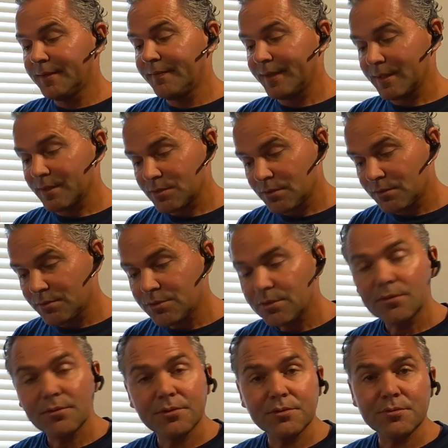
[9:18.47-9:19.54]
There's
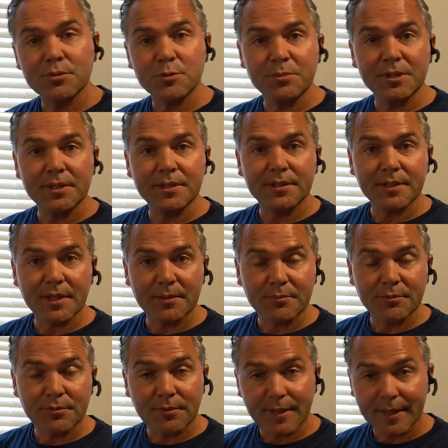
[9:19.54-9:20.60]
also a USB
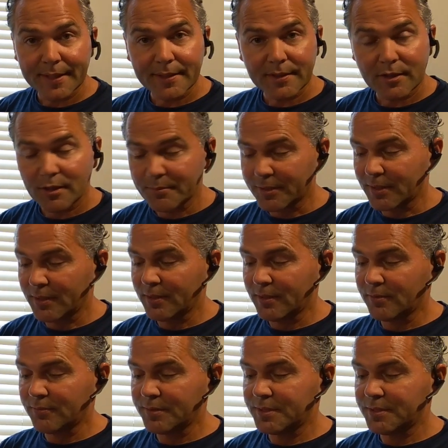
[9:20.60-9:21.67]
cable coming along
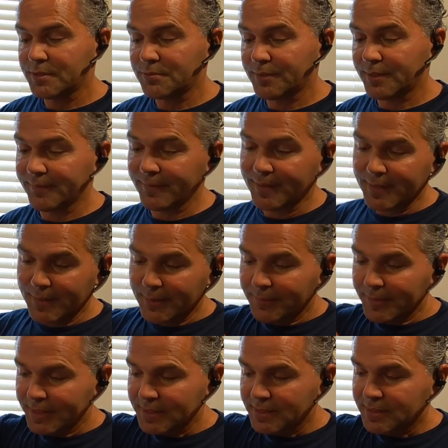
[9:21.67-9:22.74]
with this one,
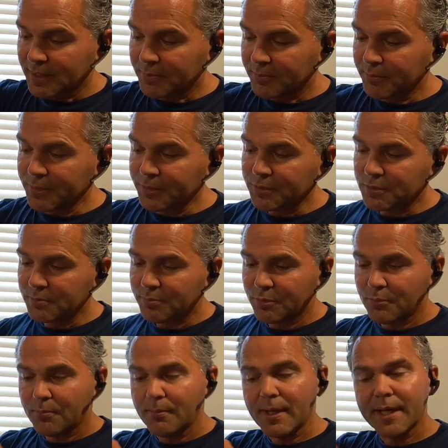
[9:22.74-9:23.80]
but it's got
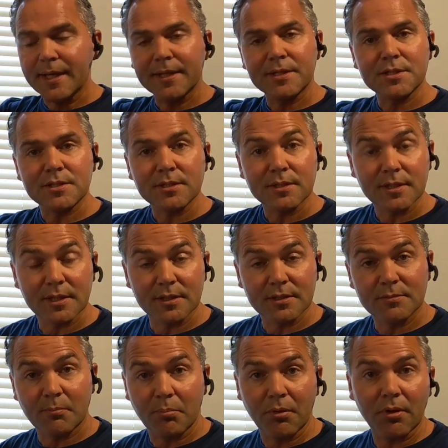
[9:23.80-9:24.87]
multiple mics. It
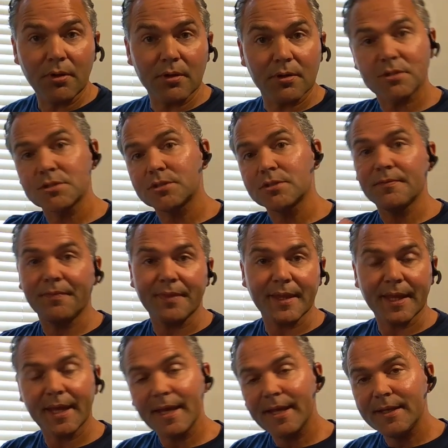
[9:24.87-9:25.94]
blocks
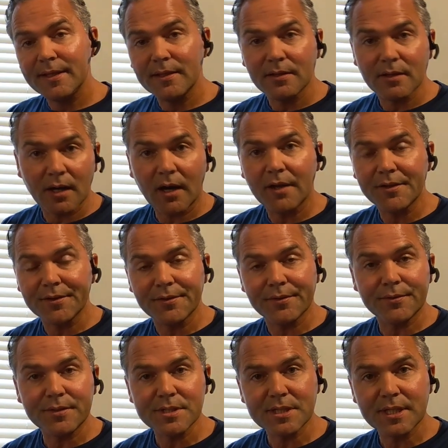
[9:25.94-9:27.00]
any other
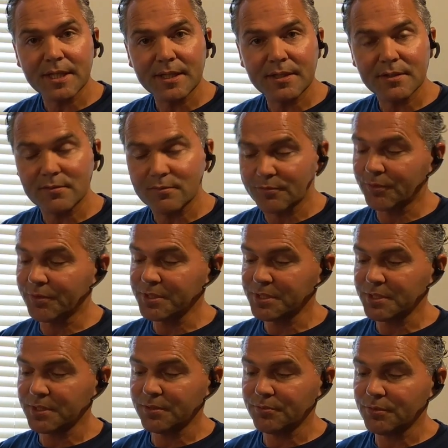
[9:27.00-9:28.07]
noise head and voice
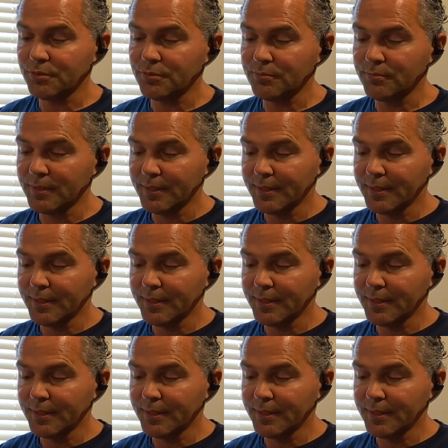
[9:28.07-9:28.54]
in the room.